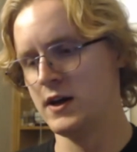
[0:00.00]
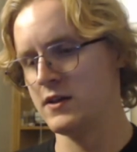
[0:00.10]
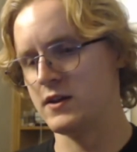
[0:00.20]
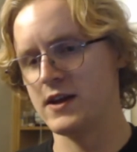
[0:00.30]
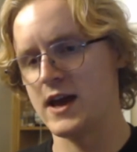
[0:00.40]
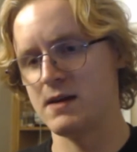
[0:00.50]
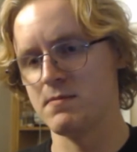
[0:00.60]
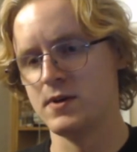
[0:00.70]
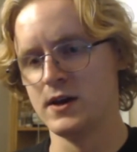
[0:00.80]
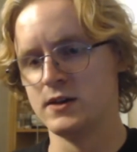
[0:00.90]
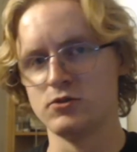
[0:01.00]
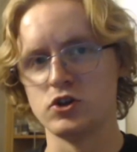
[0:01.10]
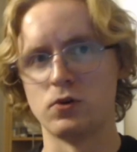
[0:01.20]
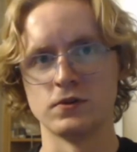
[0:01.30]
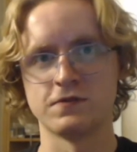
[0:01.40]
name
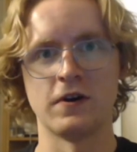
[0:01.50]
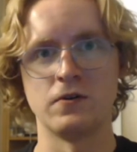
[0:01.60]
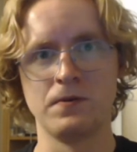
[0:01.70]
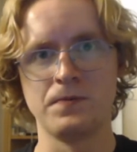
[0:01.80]
Joel's phone,